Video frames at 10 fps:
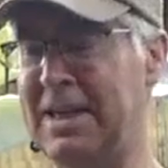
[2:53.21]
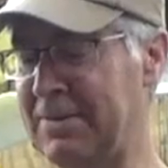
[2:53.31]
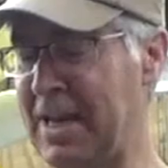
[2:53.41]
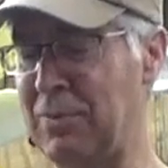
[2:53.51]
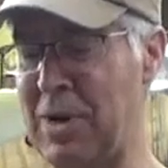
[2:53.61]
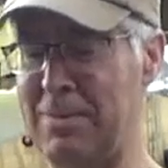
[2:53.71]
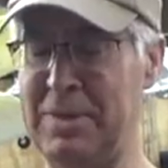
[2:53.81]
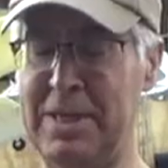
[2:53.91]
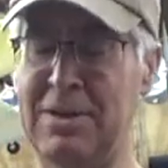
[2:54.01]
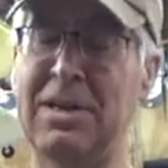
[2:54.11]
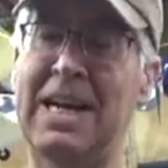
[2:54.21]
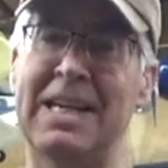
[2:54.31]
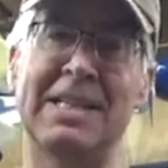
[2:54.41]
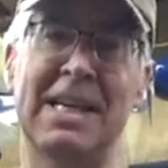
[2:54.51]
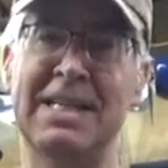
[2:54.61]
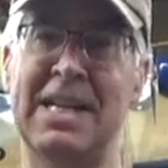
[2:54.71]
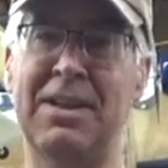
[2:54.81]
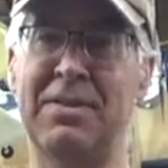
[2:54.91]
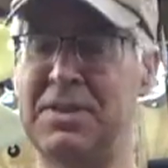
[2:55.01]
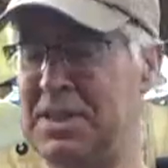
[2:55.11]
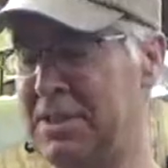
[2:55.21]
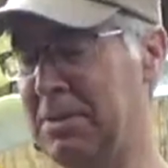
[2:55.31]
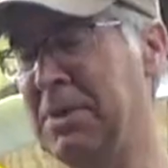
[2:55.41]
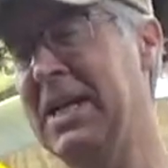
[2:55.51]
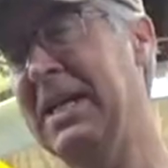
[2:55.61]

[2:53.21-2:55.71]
I've got a watt meter. I can test out their system.